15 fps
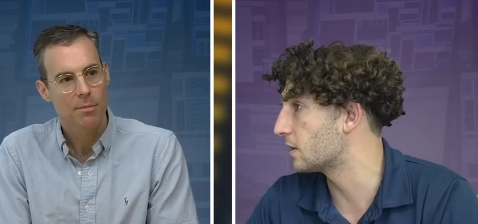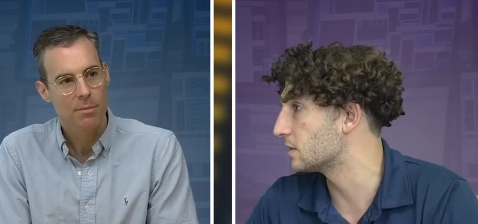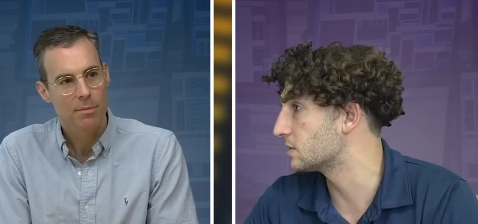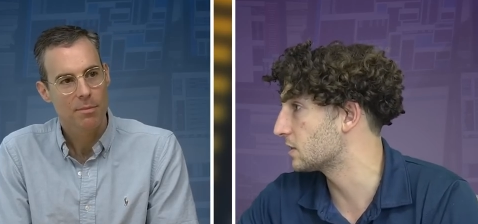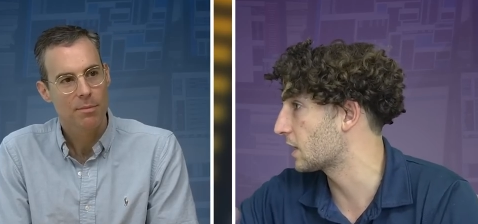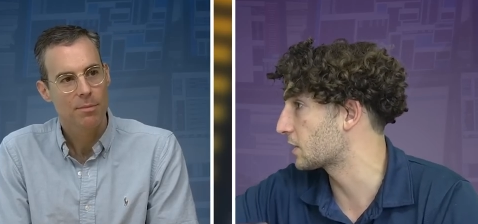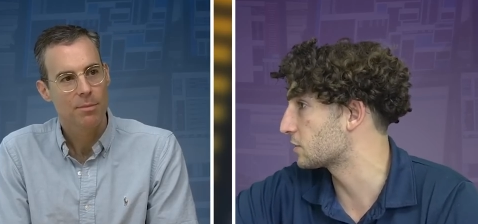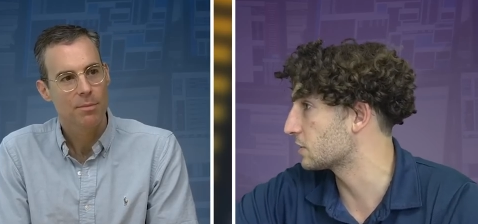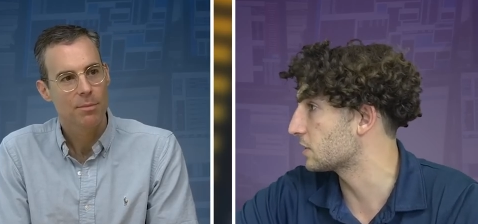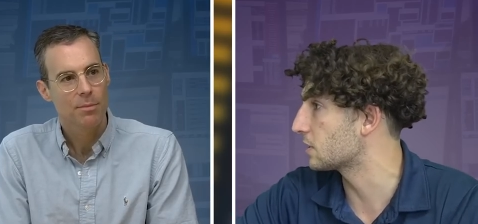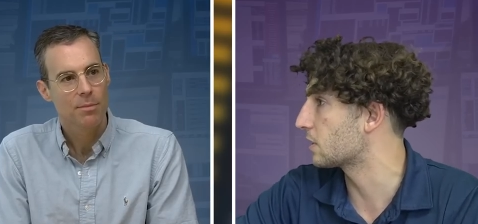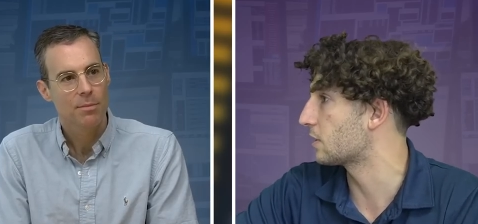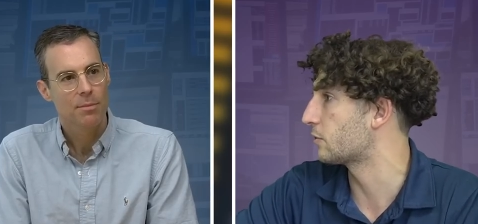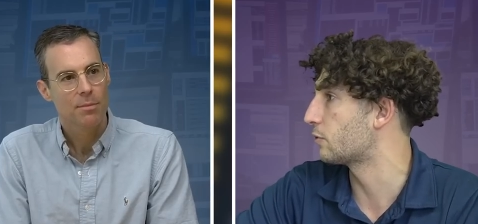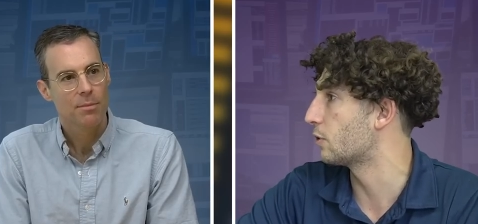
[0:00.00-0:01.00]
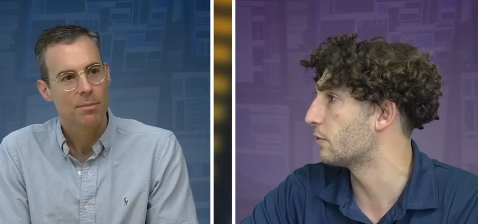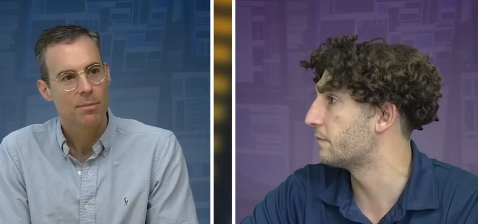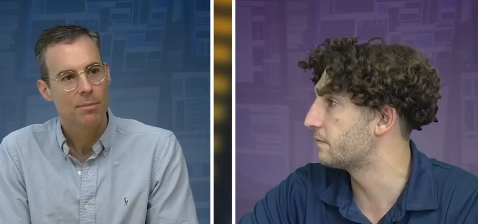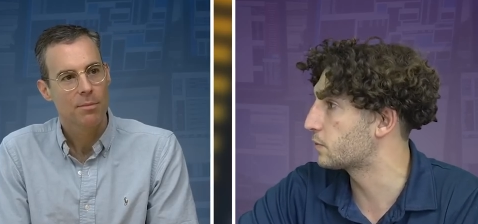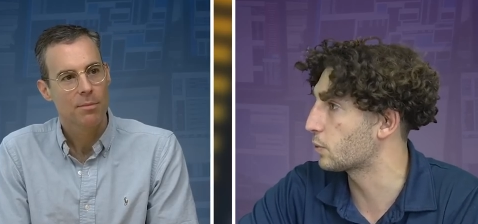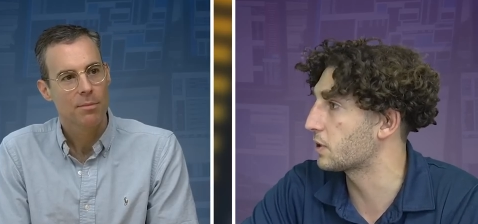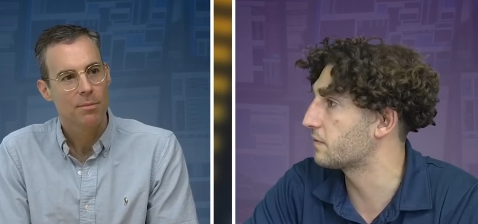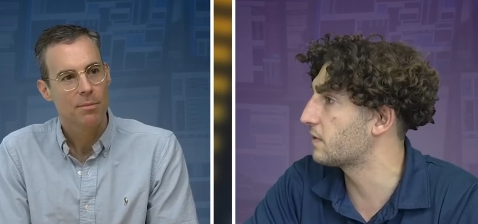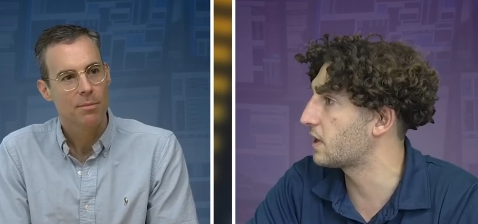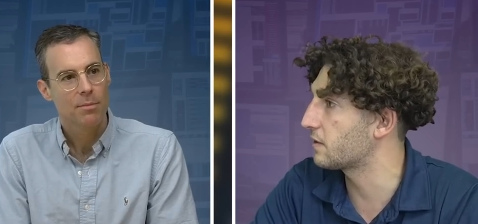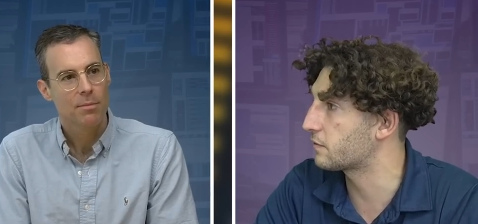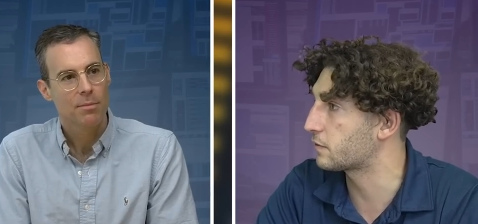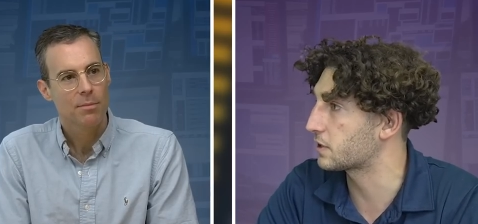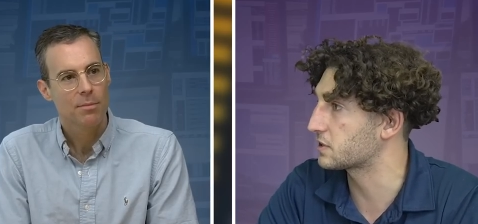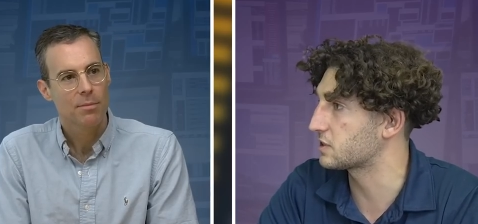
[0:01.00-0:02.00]
Speaker 1: It's actually on row
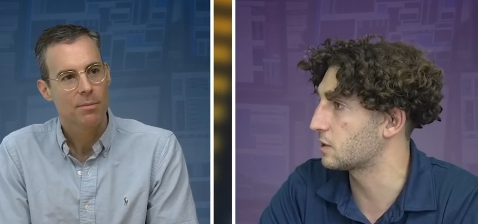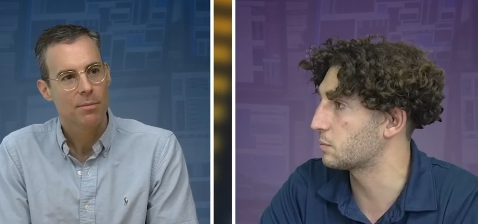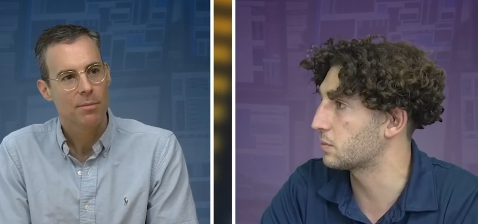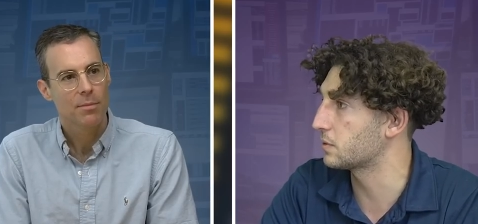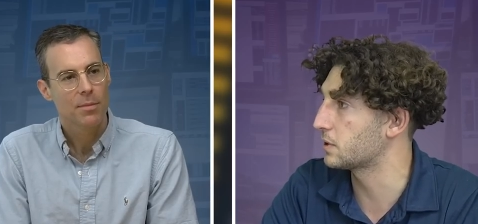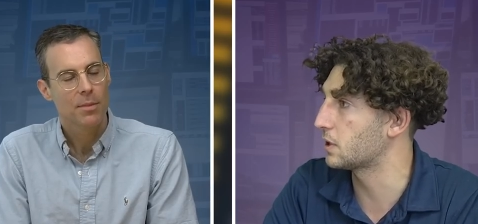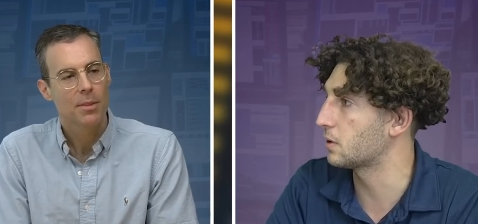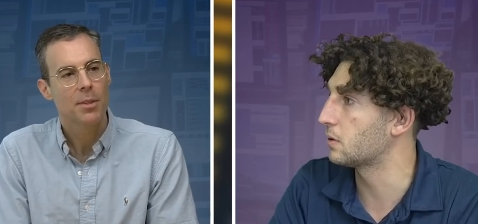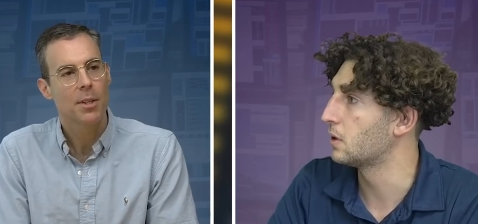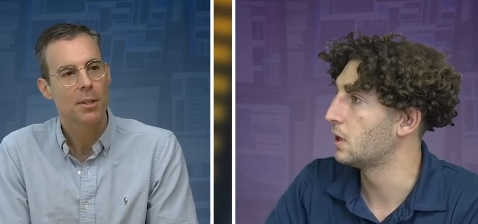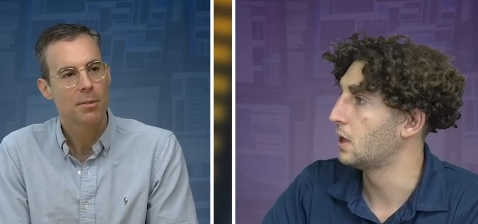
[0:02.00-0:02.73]
25, for example, you know,